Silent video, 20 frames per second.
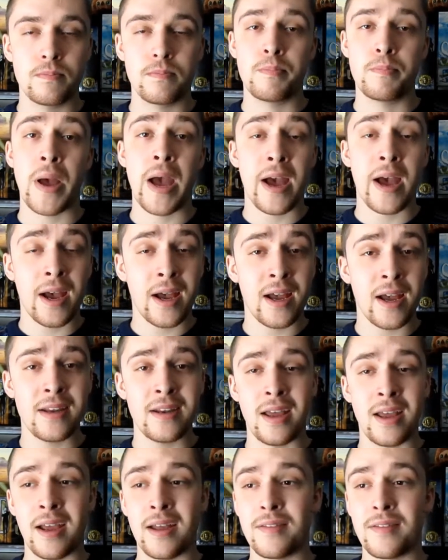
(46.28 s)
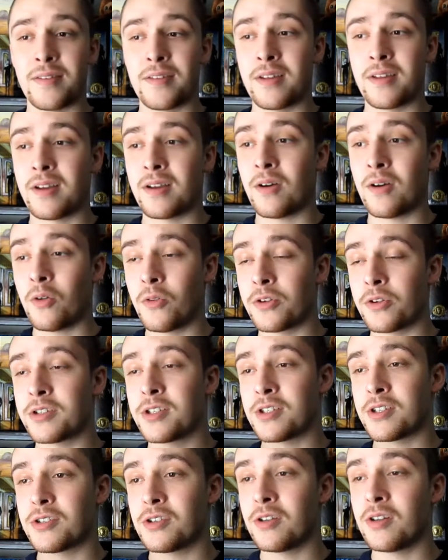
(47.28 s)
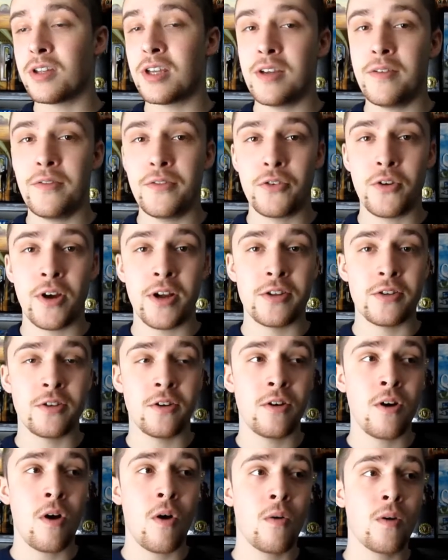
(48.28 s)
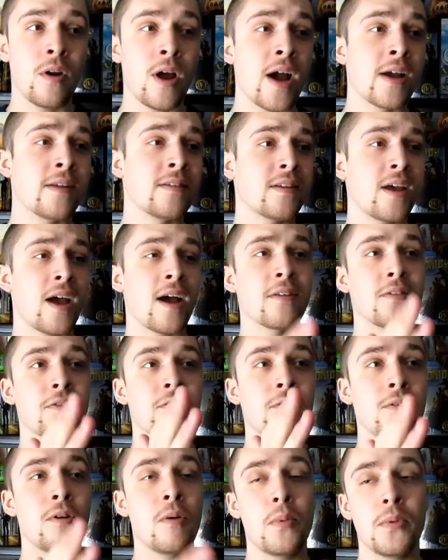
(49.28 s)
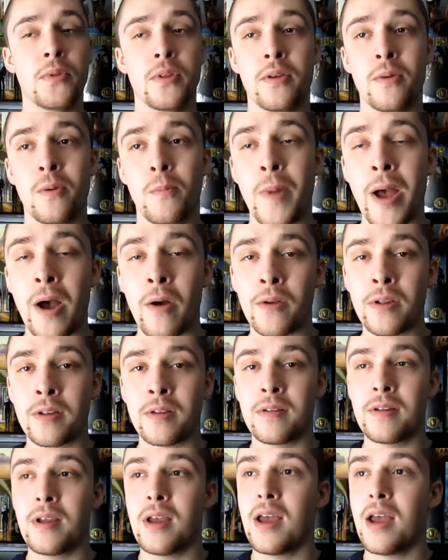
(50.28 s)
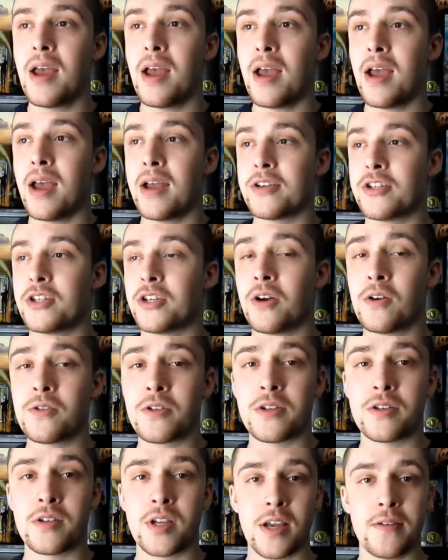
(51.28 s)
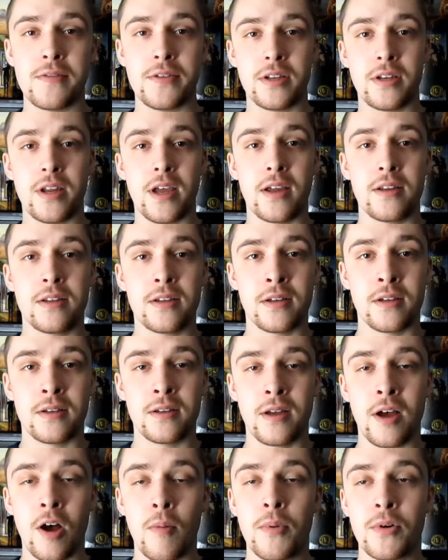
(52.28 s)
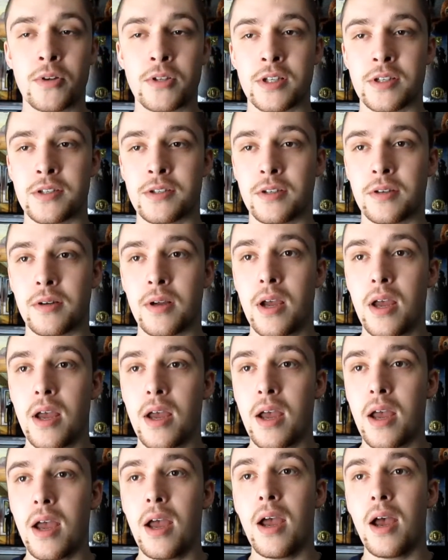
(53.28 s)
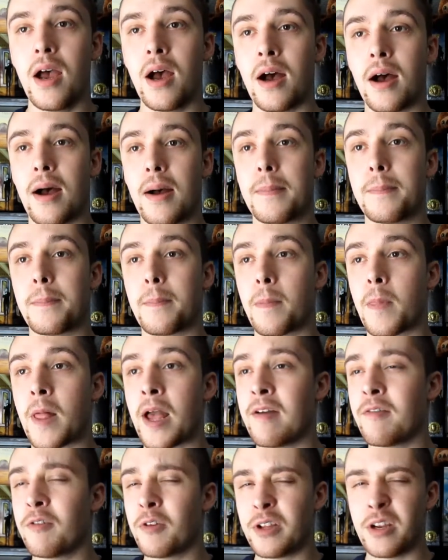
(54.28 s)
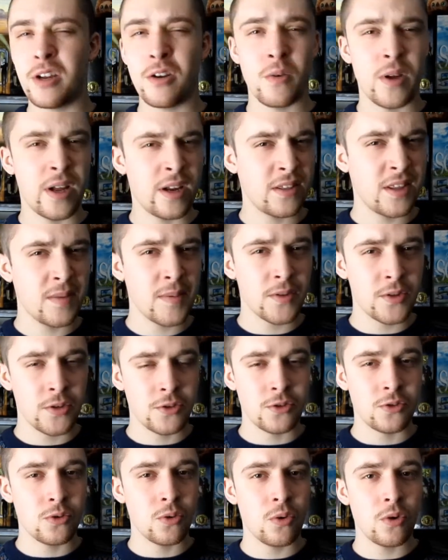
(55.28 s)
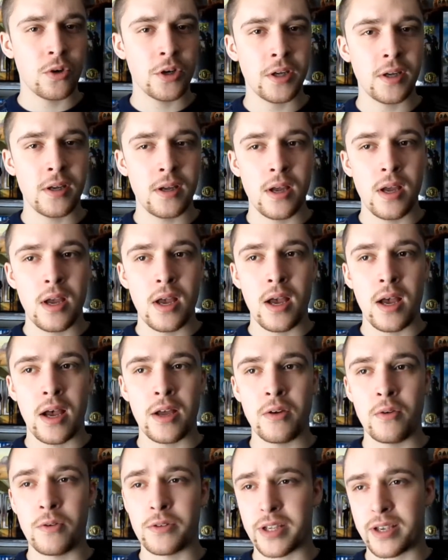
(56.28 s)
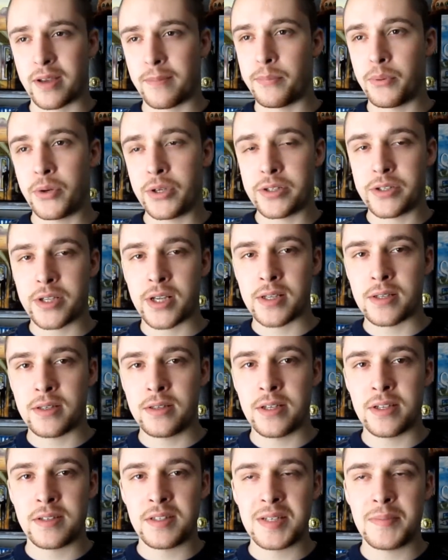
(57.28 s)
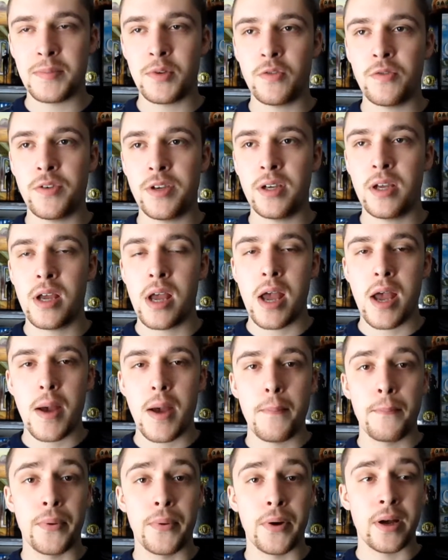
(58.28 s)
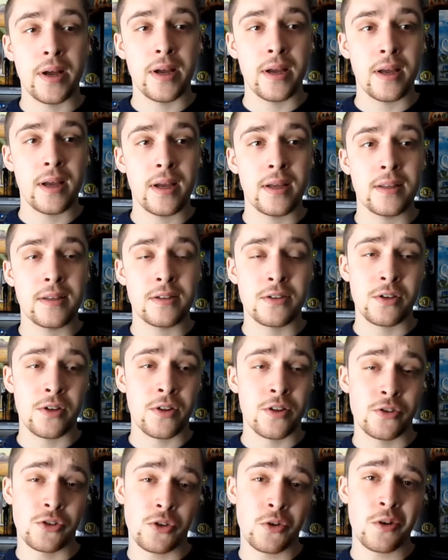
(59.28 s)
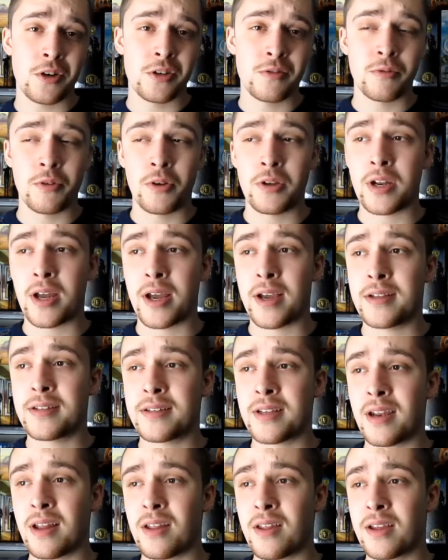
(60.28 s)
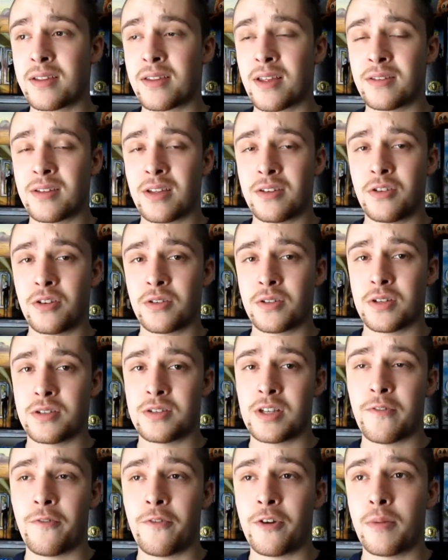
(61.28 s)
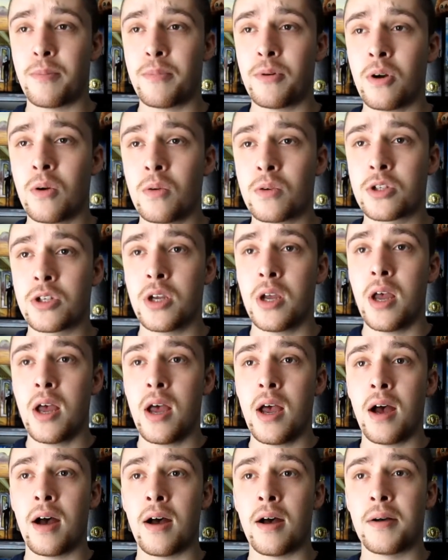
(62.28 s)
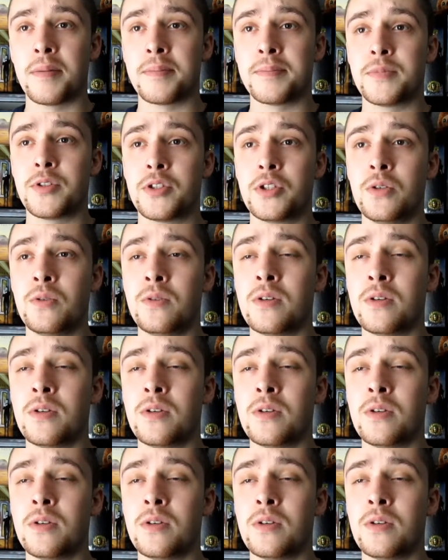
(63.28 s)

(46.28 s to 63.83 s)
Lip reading: bad, and the older sister leaves, creates her own ice castle up in the mountains, and she goes and saves the day to help her sister. I really didn't know anything about the story. I knew it was like a princess Disney movie, but so the story is really nice, and I like that they took this different approach to